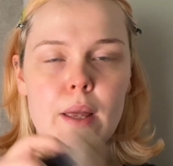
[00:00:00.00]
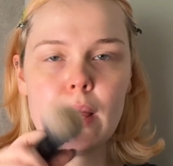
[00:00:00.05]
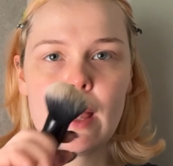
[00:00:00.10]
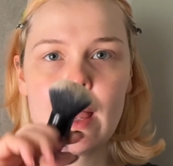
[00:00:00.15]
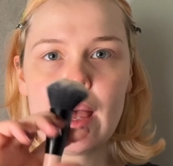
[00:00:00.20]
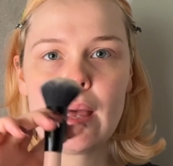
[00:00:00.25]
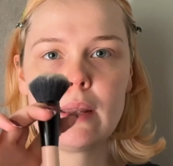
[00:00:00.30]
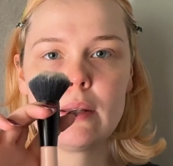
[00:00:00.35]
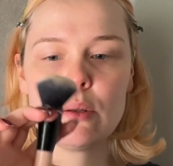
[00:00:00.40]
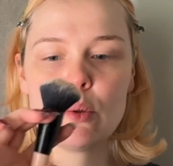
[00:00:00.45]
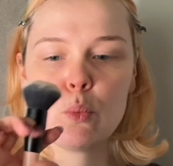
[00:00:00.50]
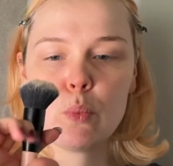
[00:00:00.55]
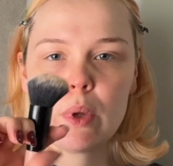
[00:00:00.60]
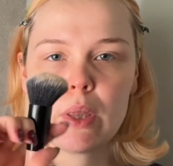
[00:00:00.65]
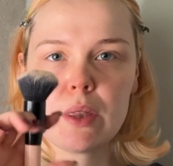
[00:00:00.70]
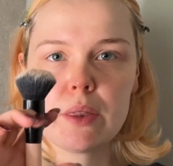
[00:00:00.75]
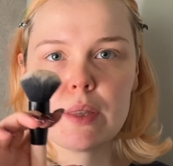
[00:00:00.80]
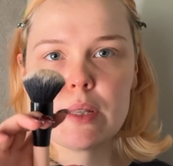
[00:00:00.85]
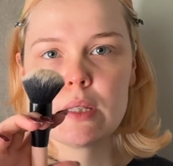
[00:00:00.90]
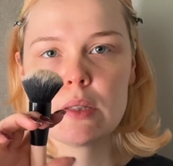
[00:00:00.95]
and
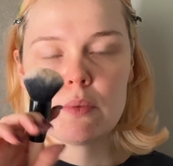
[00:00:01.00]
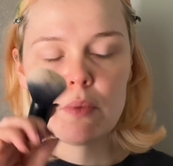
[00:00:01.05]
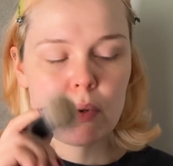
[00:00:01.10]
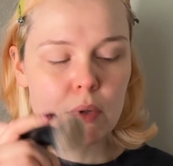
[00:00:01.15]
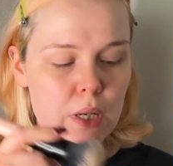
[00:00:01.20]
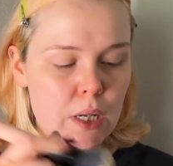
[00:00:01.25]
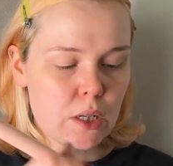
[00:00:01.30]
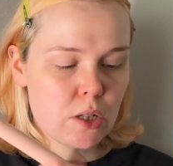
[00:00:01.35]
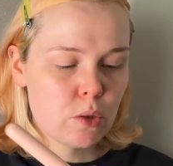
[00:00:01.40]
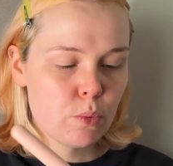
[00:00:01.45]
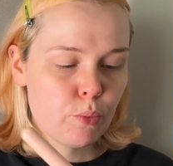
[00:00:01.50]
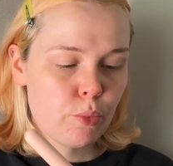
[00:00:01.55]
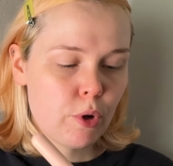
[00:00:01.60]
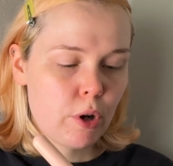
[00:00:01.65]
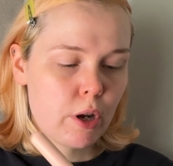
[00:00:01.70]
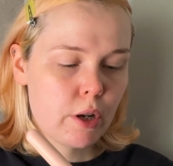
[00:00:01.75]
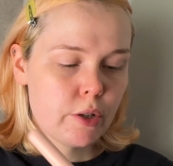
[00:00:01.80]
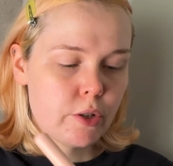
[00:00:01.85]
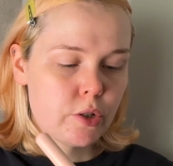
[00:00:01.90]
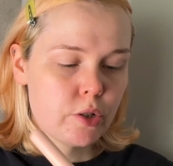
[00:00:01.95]
with this foundation
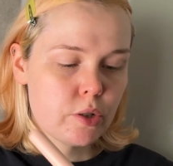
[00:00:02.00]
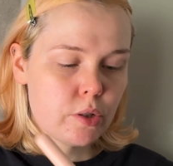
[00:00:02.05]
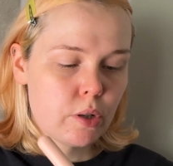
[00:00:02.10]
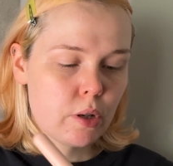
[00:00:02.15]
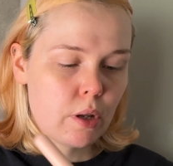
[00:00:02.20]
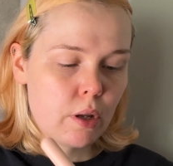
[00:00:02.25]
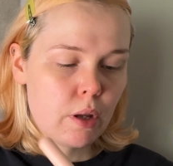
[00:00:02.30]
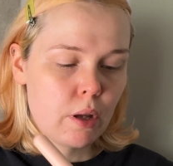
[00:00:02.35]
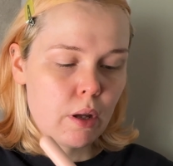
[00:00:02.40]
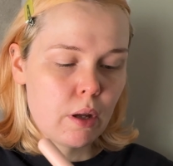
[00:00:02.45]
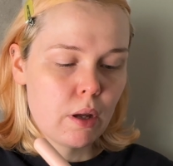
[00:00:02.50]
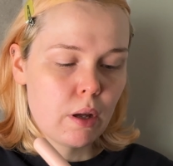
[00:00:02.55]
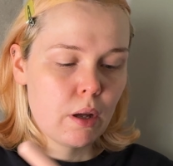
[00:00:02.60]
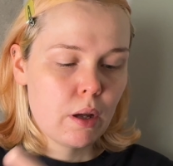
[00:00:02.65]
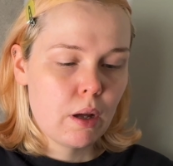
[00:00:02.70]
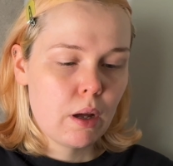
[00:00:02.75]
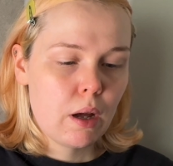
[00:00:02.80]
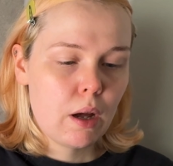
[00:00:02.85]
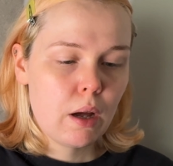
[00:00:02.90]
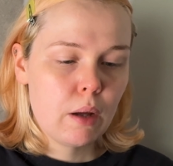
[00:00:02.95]
brush,
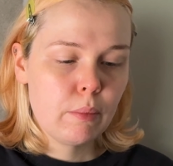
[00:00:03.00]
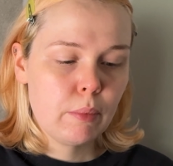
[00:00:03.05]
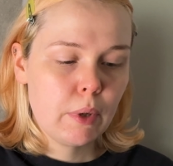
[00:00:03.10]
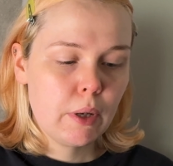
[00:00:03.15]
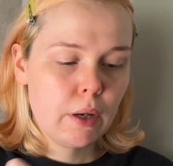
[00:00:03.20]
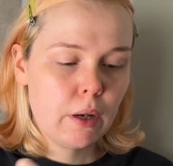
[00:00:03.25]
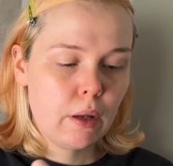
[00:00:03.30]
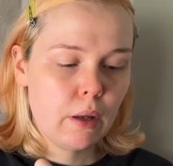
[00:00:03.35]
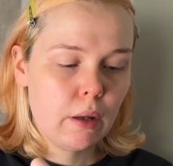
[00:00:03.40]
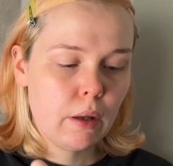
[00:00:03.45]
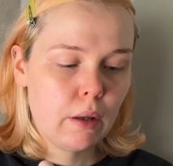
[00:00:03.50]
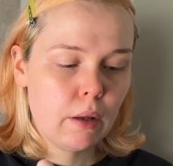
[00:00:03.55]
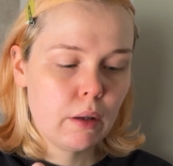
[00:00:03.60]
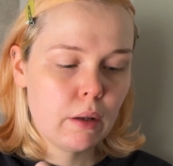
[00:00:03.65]
I'm gonna